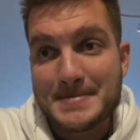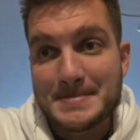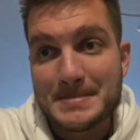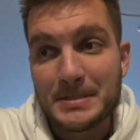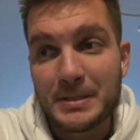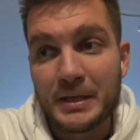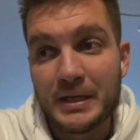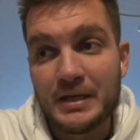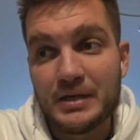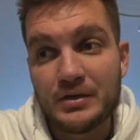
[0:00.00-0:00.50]

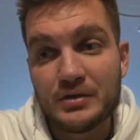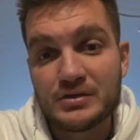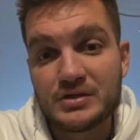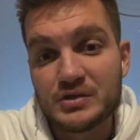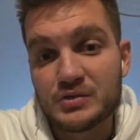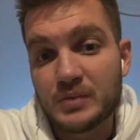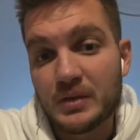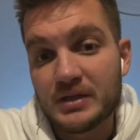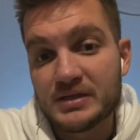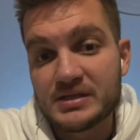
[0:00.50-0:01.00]
he knows as
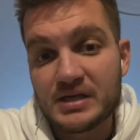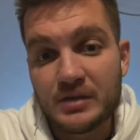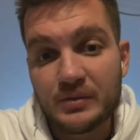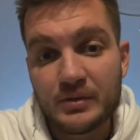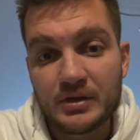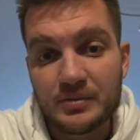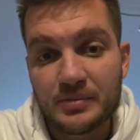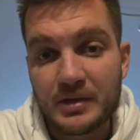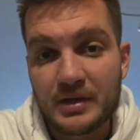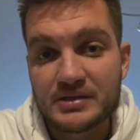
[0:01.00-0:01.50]
well as anyone,
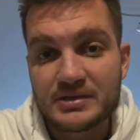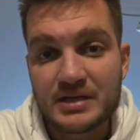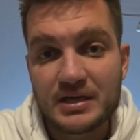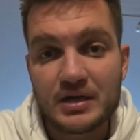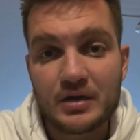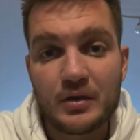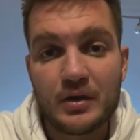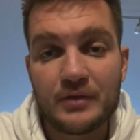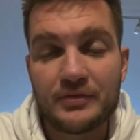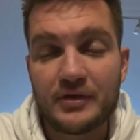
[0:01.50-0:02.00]
the Browns got to
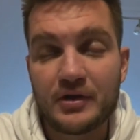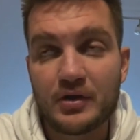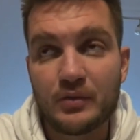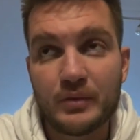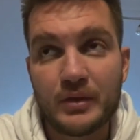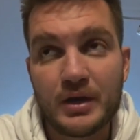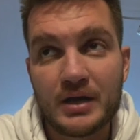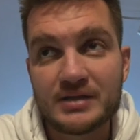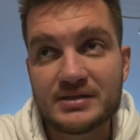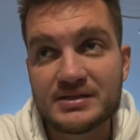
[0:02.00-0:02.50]
go out there and
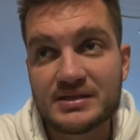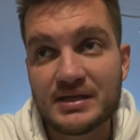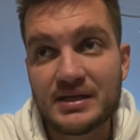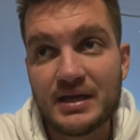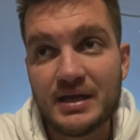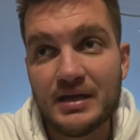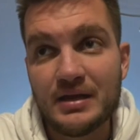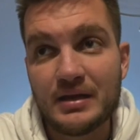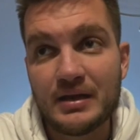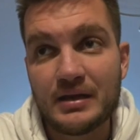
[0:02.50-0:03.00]
win on
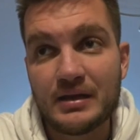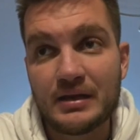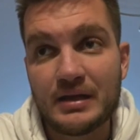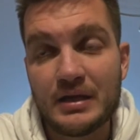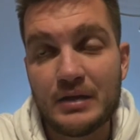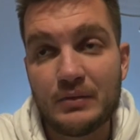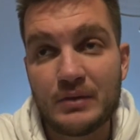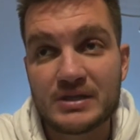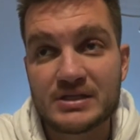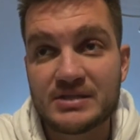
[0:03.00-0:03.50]
Sunday. And he
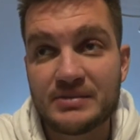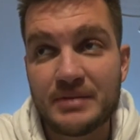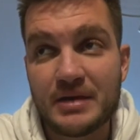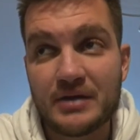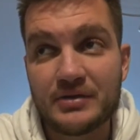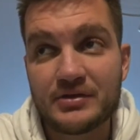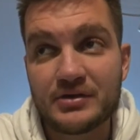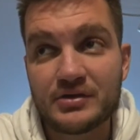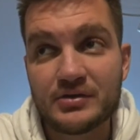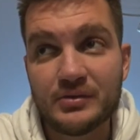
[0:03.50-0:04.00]
wants to be out
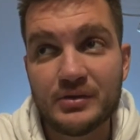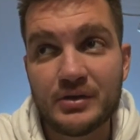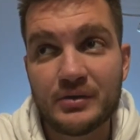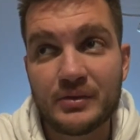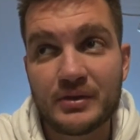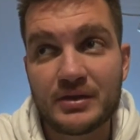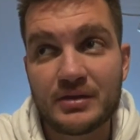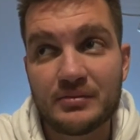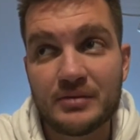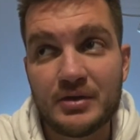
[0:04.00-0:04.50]
there doing it
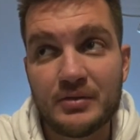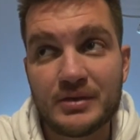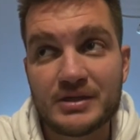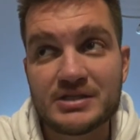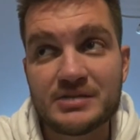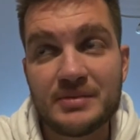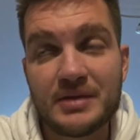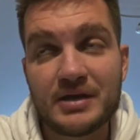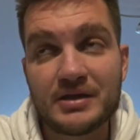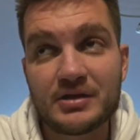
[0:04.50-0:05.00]
with them. He wants
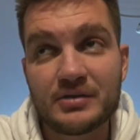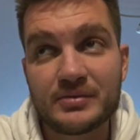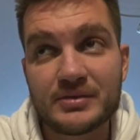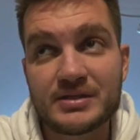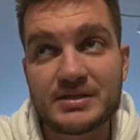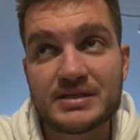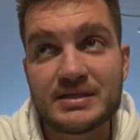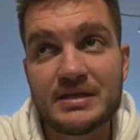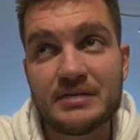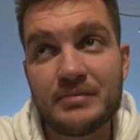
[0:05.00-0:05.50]
to be out there with
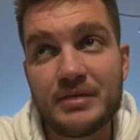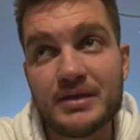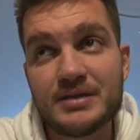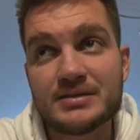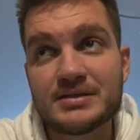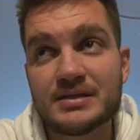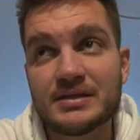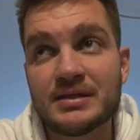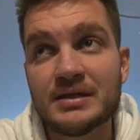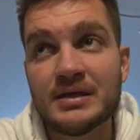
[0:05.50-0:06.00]
his teammates.
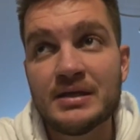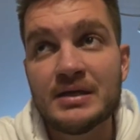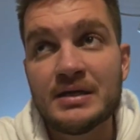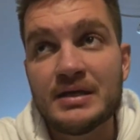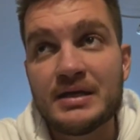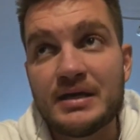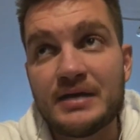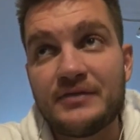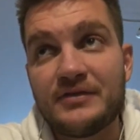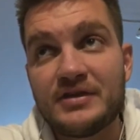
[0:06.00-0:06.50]
And
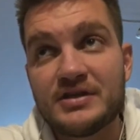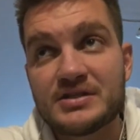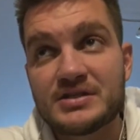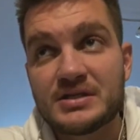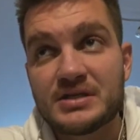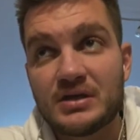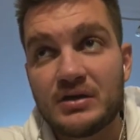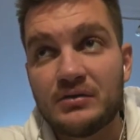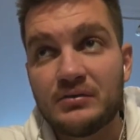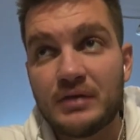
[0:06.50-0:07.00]
if he's,
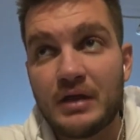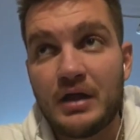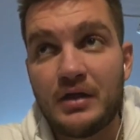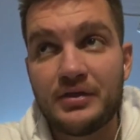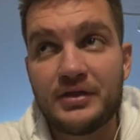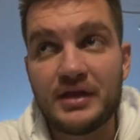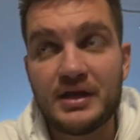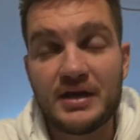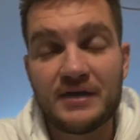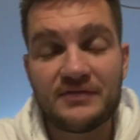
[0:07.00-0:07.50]
you know,
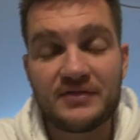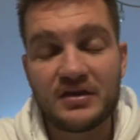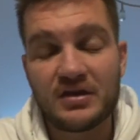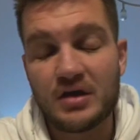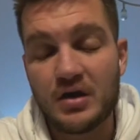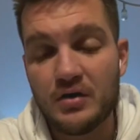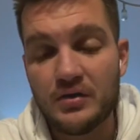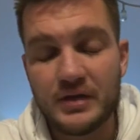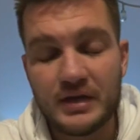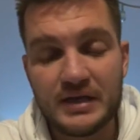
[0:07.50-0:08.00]
healthy enough to
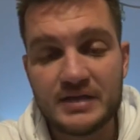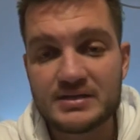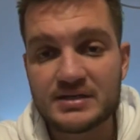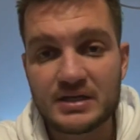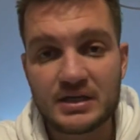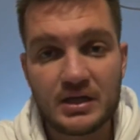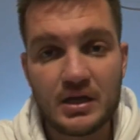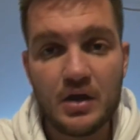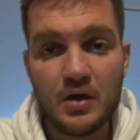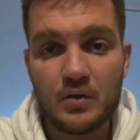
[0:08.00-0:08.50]
go, then he's going
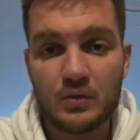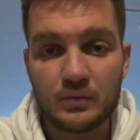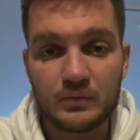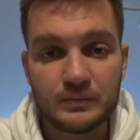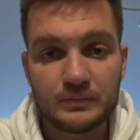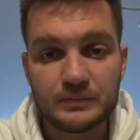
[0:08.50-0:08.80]
to go.